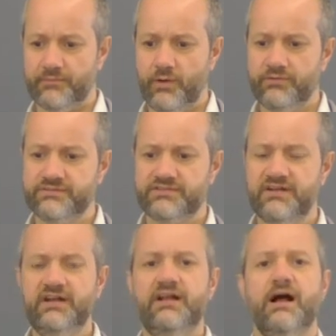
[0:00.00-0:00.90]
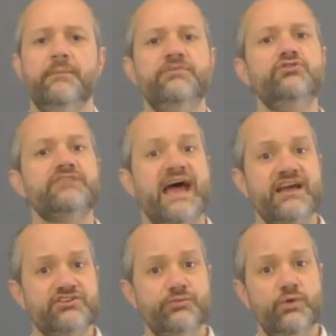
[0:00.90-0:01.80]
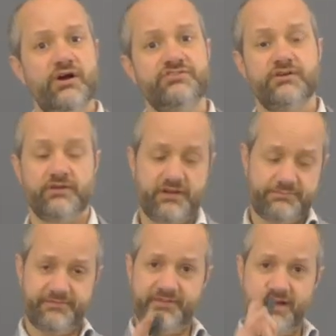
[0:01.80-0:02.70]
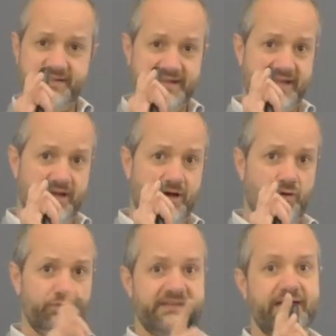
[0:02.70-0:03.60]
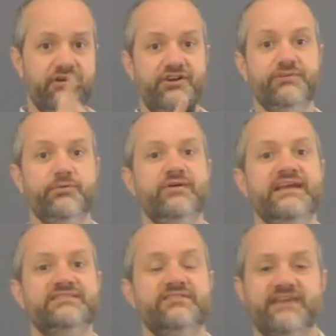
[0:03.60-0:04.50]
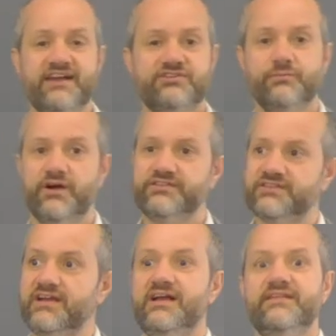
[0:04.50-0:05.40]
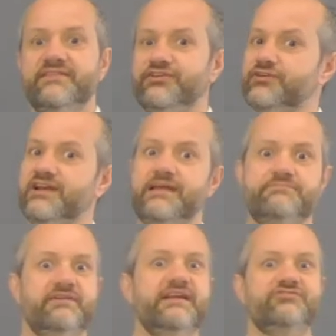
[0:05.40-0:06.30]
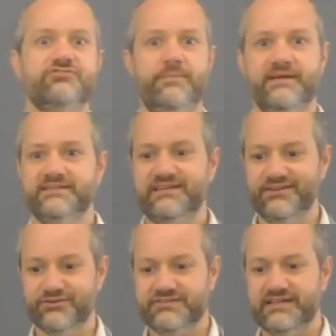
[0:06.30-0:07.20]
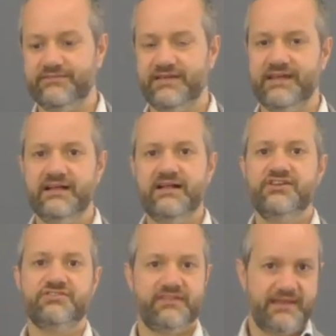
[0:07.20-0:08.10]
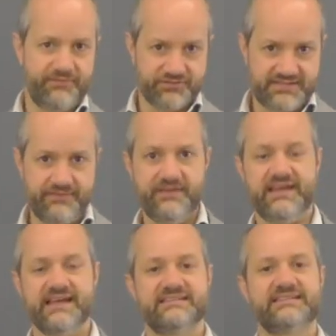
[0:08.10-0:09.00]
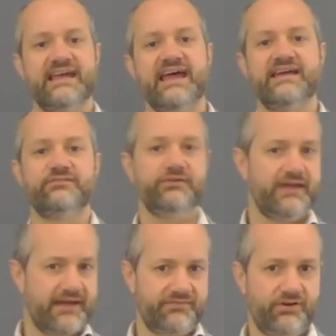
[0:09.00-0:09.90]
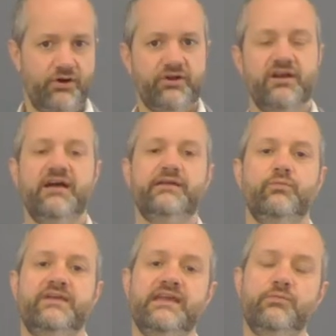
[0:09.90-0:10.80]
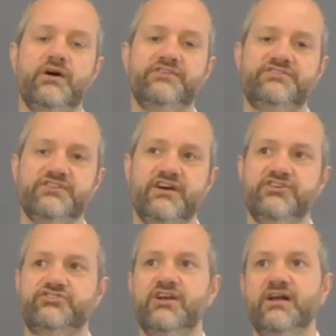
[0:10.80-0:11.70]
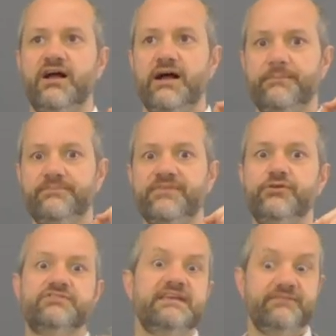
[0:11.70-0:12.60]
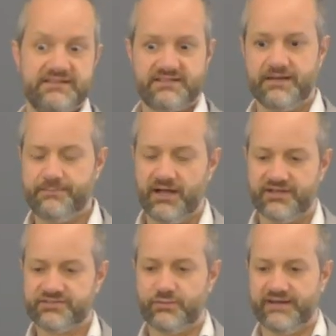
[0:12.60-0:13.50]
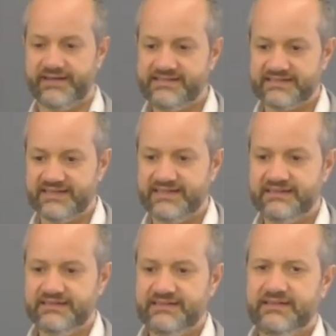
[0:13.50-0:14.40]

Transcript: won't. Use action words. I'm going to provide a whole downloadable list of action words that you can liberally drop into your CV so that if your CV gets scanned or you have an online keyword search, your CV is going to pass quite easily.